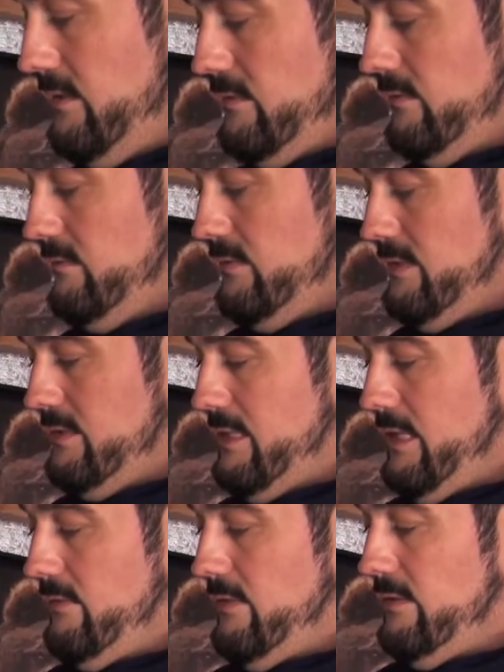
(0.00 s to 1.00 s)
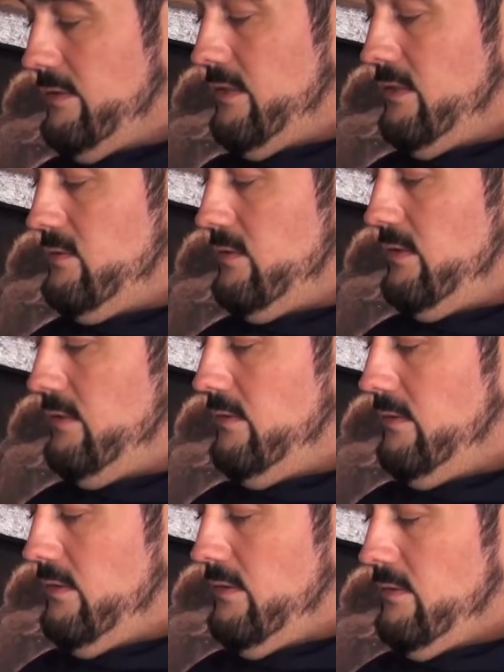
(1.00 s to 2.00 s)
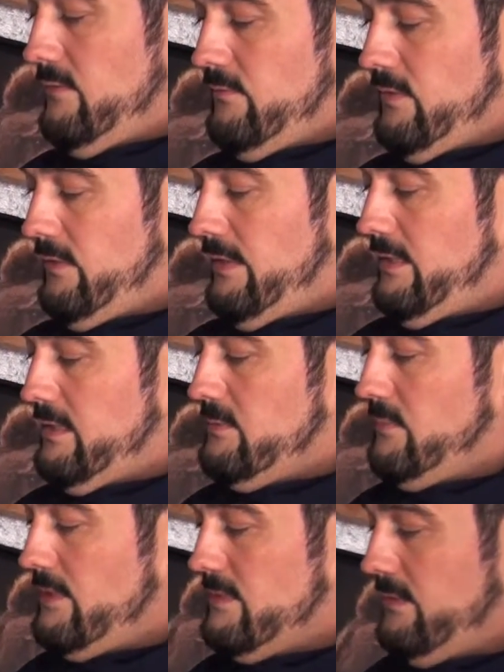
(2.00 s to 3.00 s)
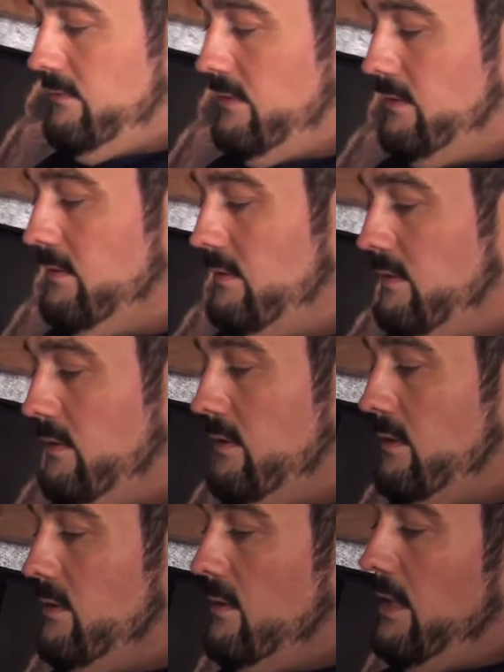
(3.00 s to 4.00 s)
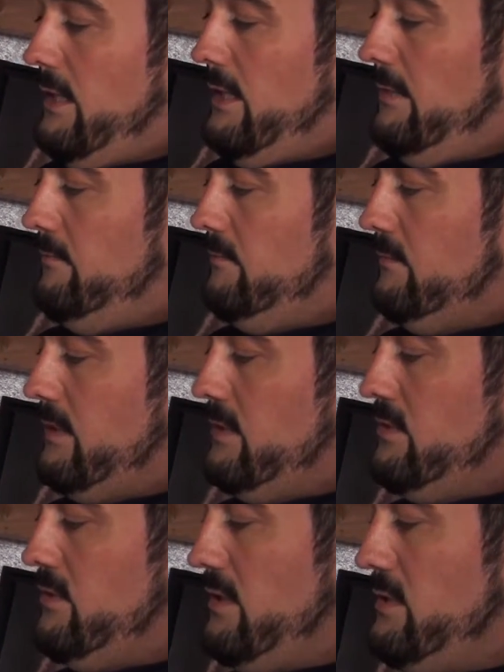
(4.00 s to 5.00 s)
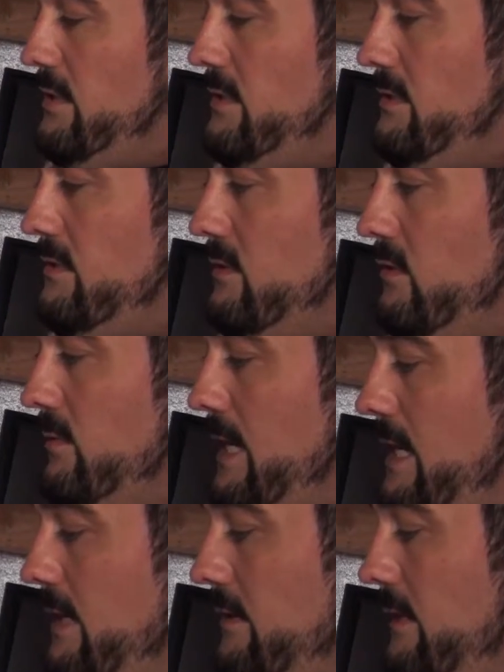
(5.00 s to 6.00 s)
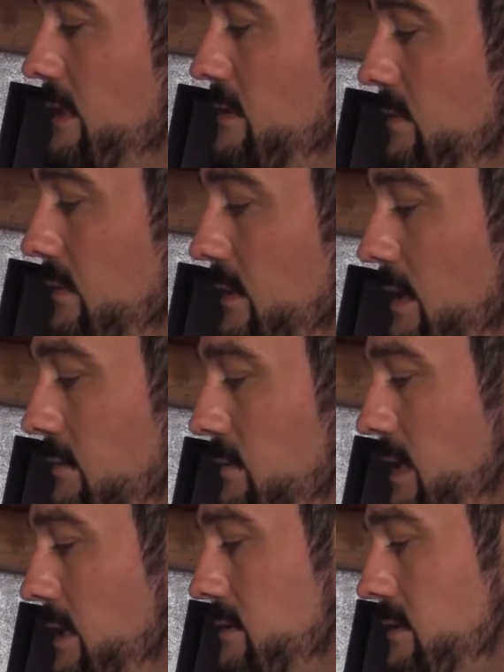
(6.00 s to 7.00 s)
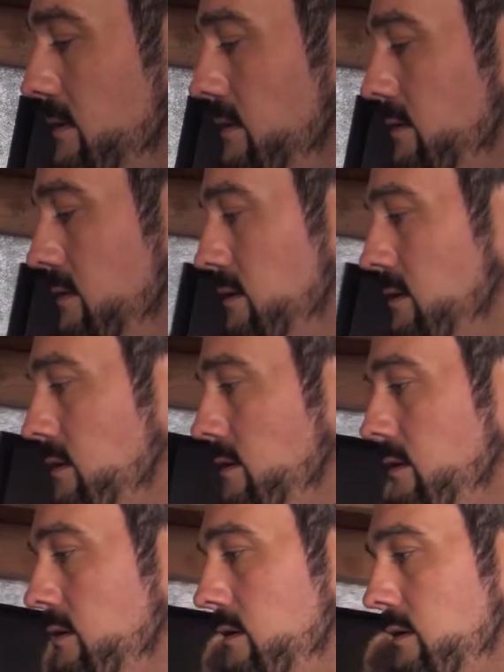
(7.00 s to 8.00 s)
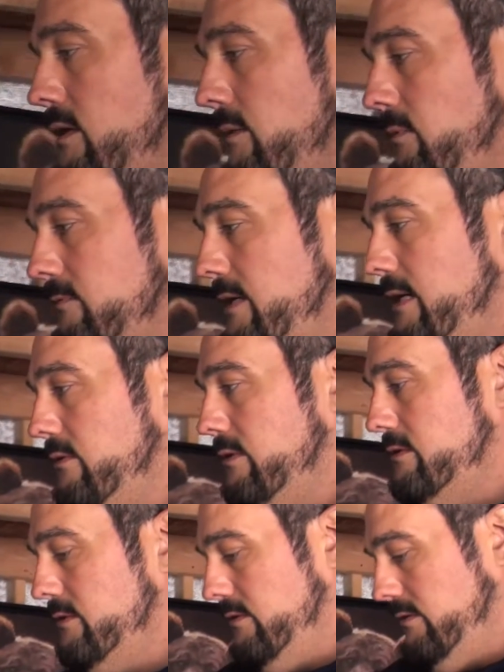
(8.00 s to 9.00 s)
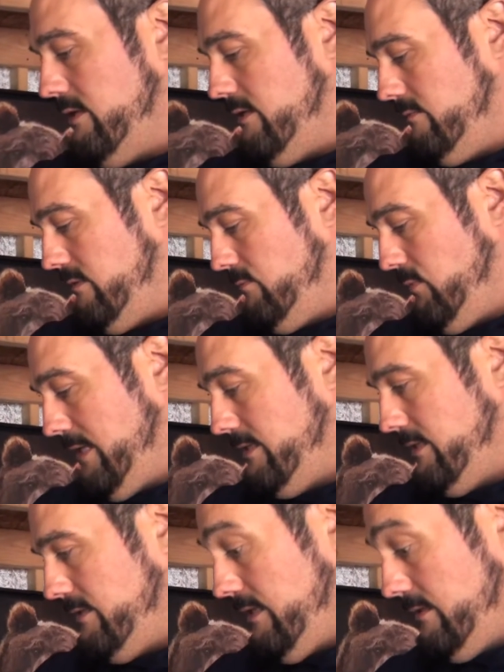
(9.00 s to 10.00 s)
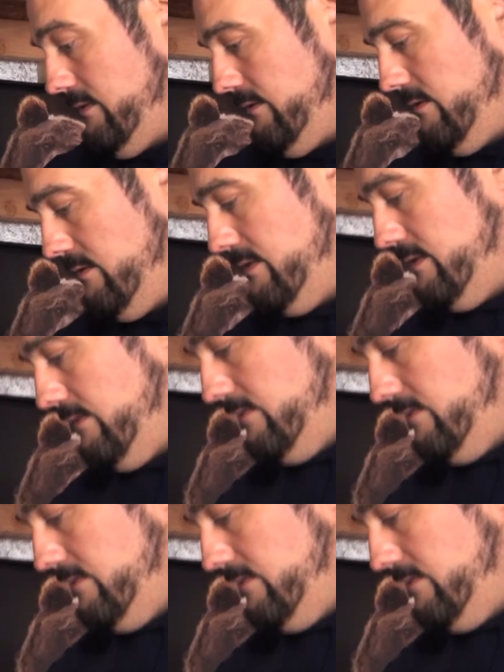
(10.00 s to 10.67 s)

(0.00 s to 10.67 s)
to send around the country. Fairly inexpensive, and construction isn't too bad on these. We've got them down to a couple of hours. The painting takes the longest,